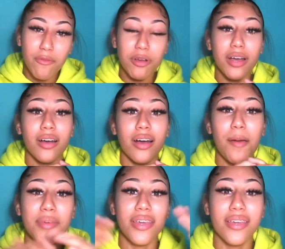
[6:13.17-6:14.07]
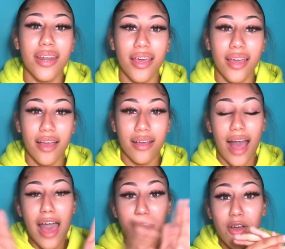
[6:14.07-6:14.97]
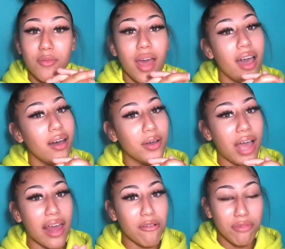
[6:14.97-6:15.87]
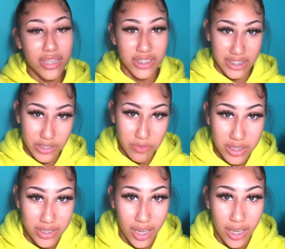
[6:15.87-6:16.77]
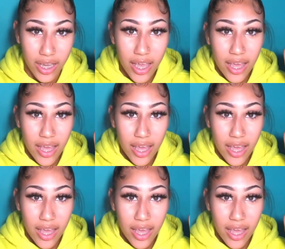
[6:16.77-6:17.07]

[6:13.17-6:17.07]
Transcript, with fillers: Of, well, I mean, I don't know. I don't really just too much like